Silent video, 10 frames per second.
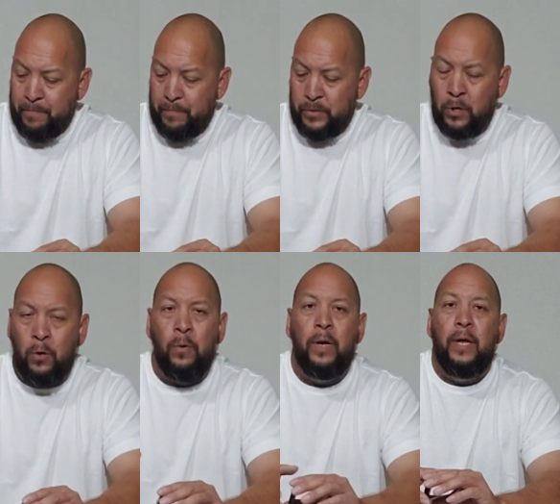
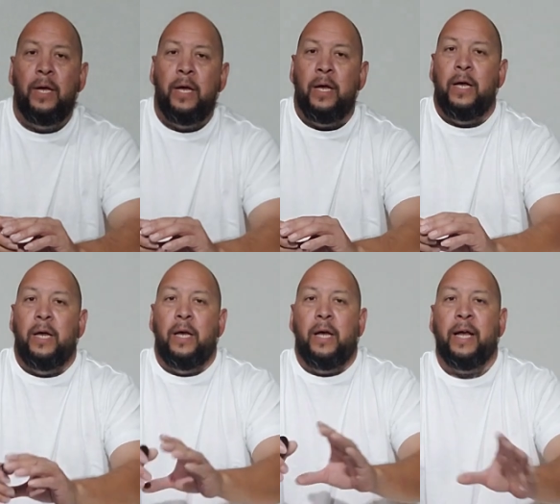So
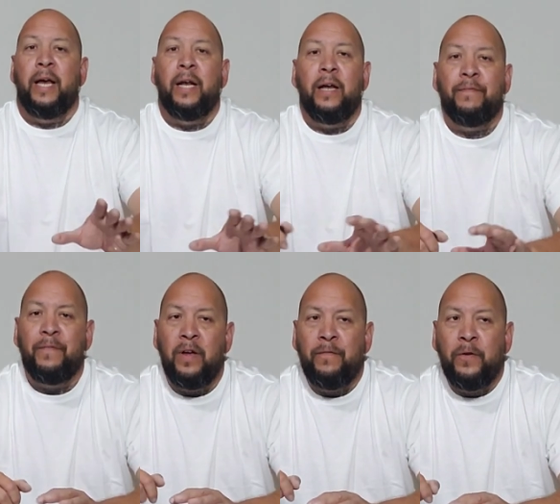again,
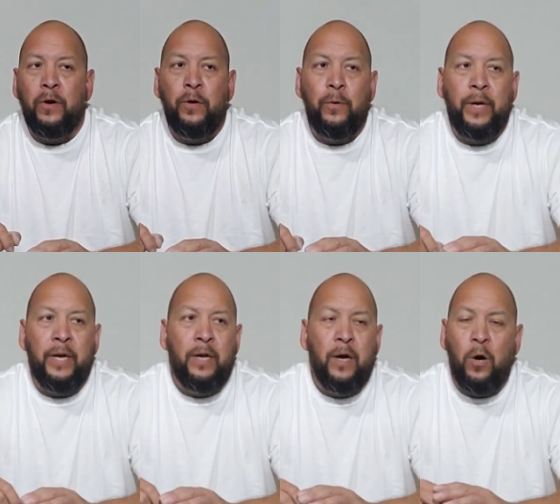if you're
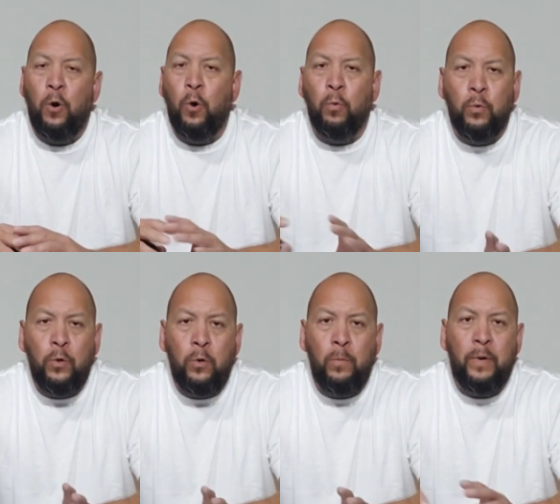doing a whole
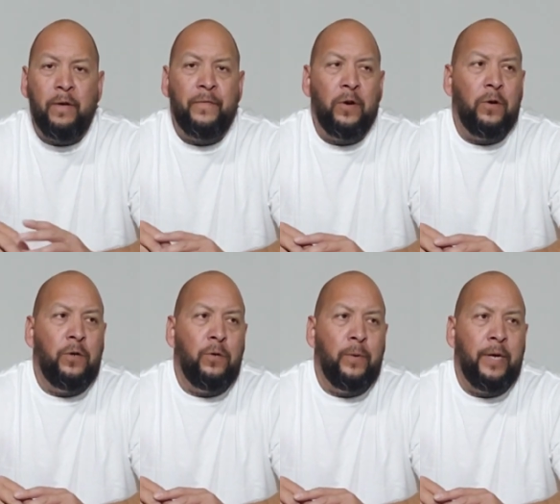room, if you're
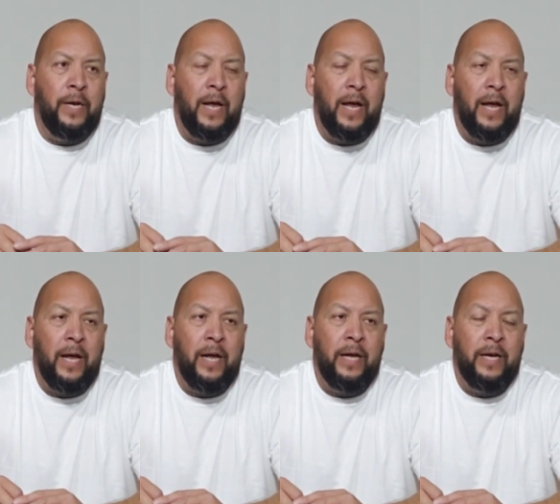doing
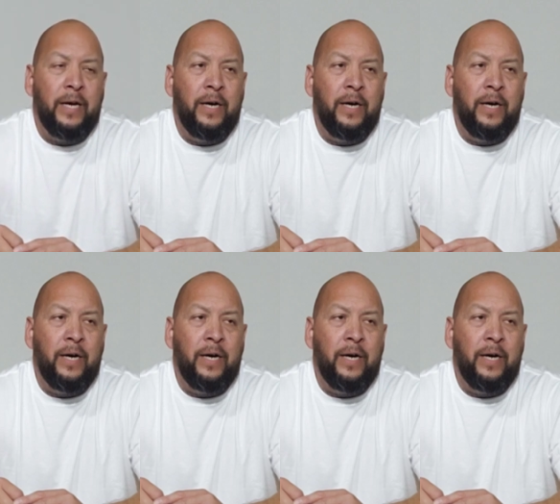a,